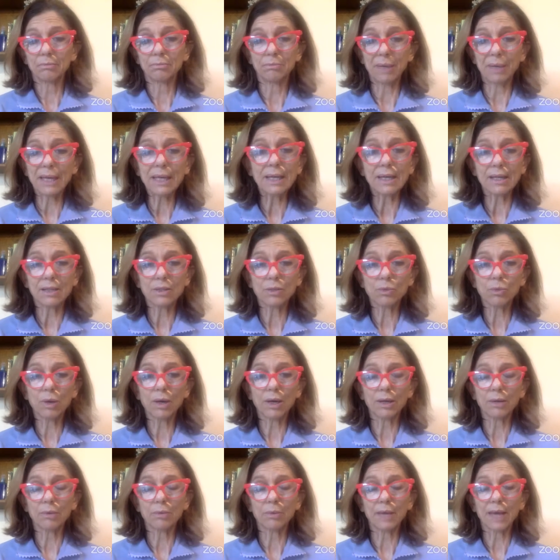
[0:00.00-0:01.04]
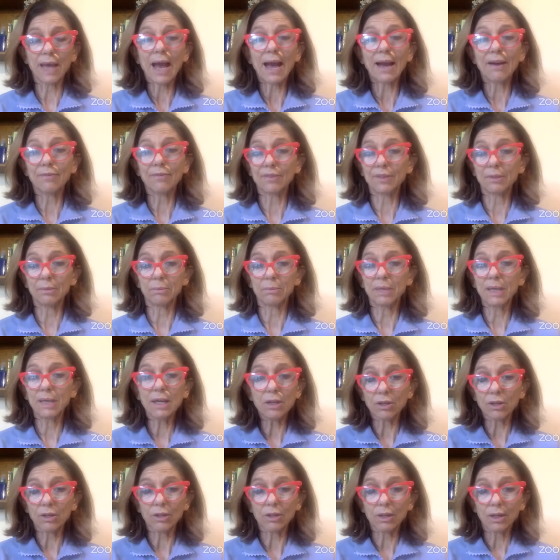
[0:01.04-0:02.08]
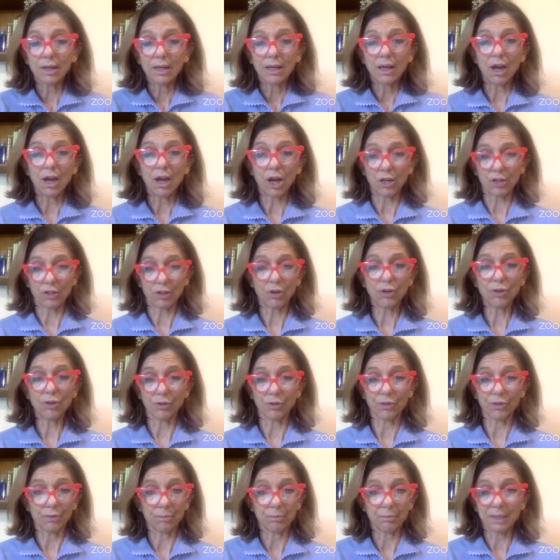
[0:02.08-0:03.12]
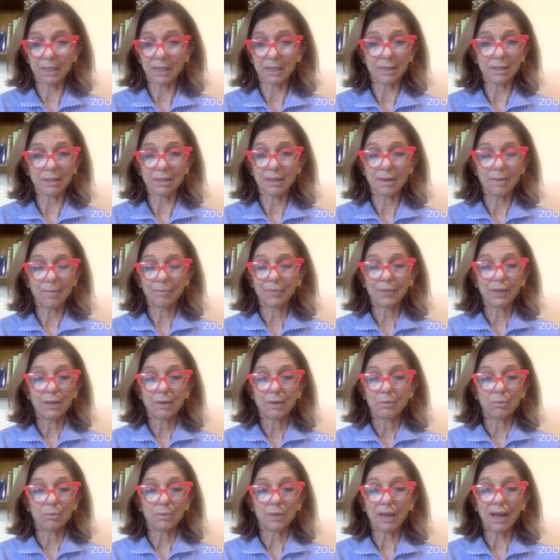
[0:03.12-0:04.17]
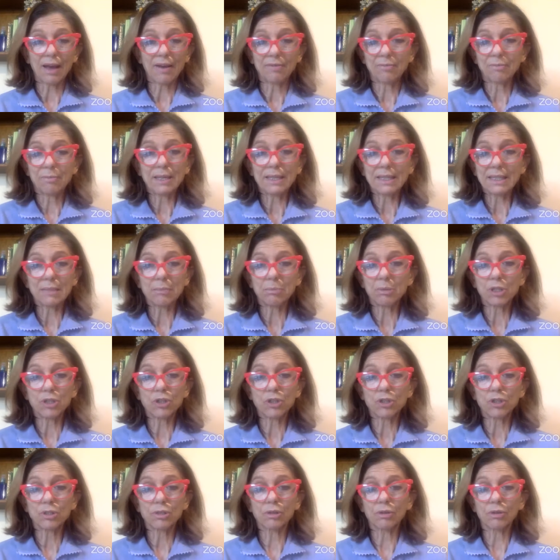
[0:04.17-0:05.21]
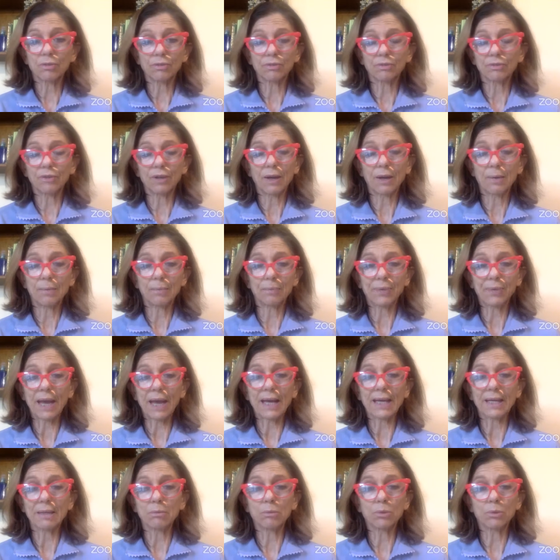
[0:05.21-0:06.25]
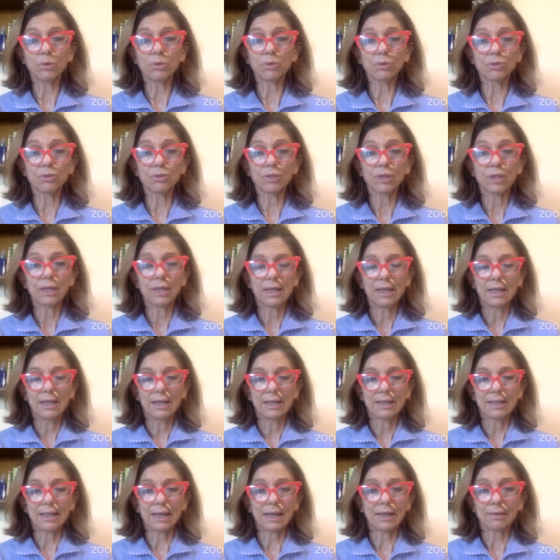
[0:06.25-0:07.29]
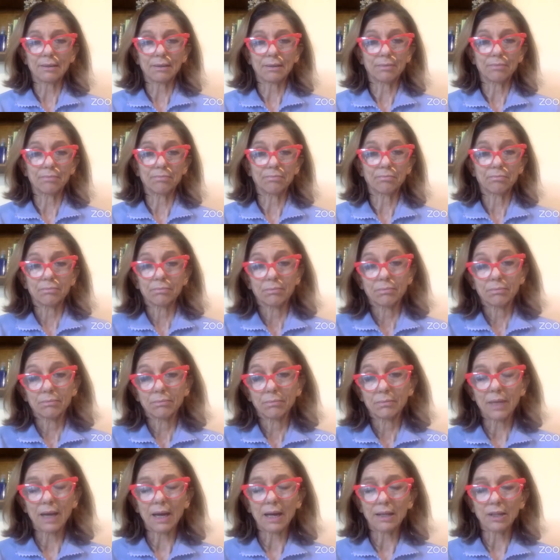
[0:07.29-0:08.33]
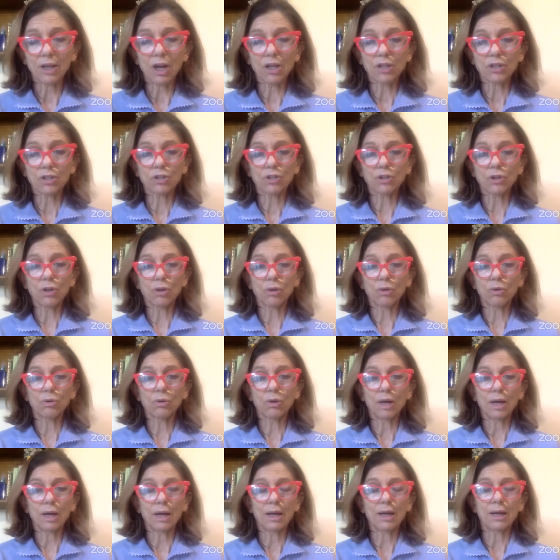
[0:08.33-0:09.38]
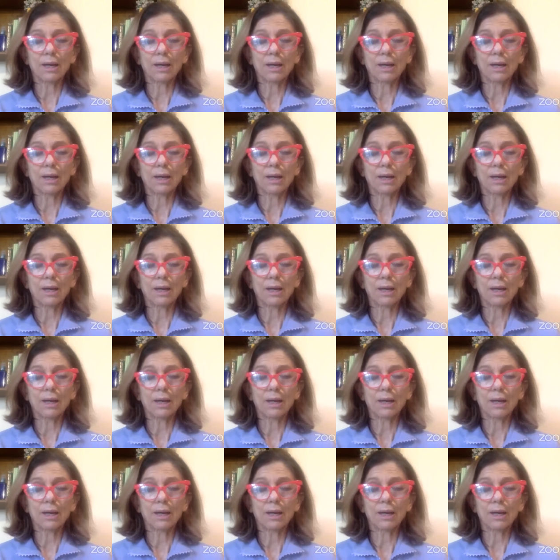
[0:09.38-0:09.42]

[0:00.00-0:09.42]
beings where we have them here on Earth? Because we have many species of animals that are not so,